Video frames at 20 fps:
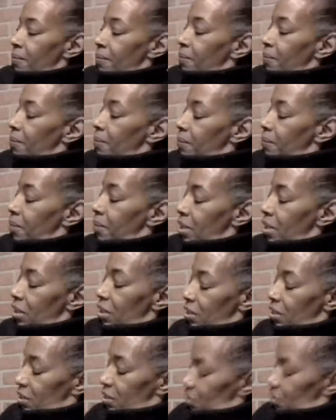but
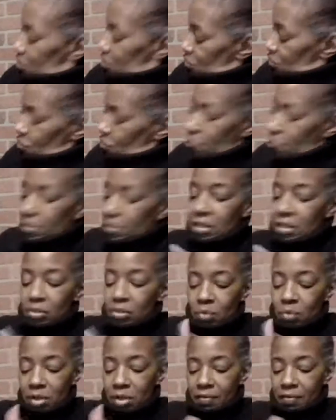cumin is
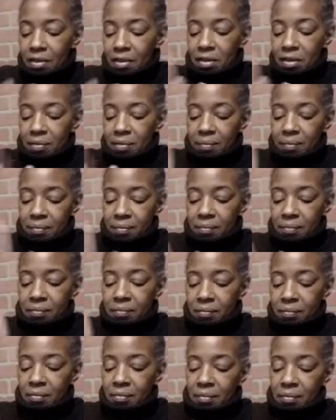one of the
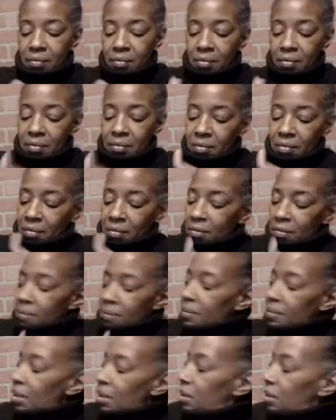
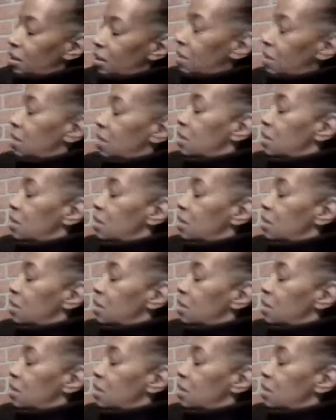main things